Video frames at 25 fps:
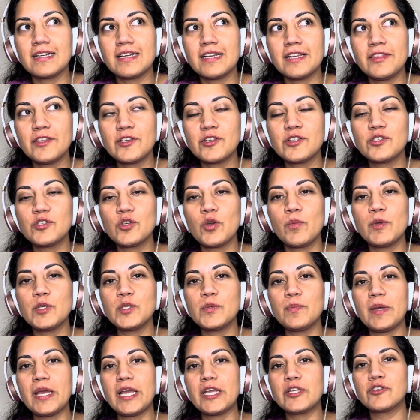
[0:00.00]
there's so
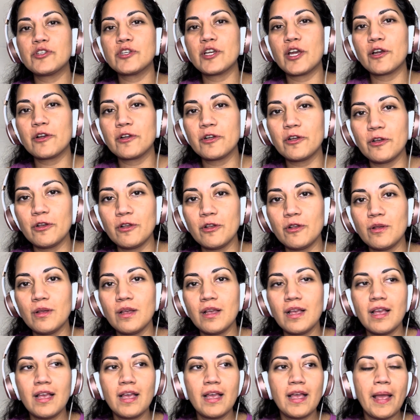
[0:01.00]
much patriarchal
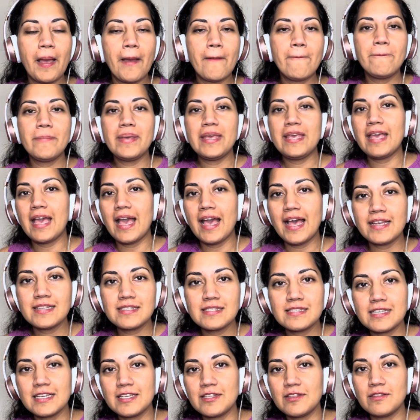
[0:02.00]

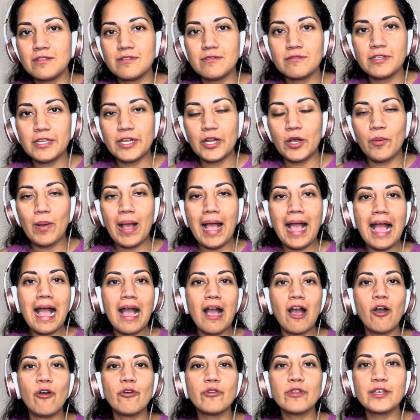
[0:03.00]
BS in,
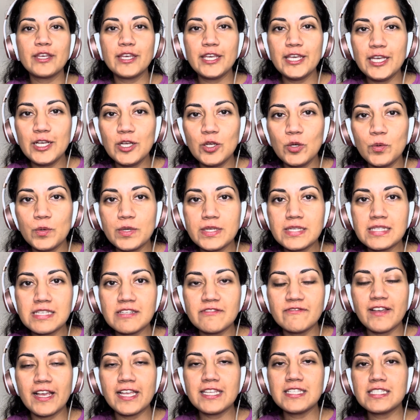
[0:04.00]
how the Kegel was
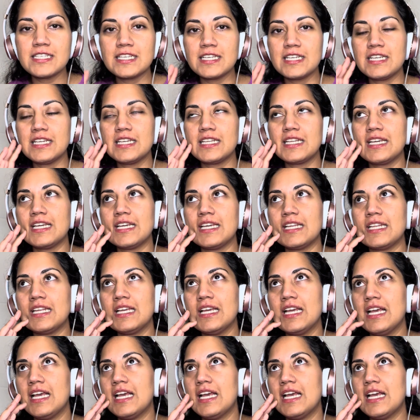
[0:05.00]
invented, and,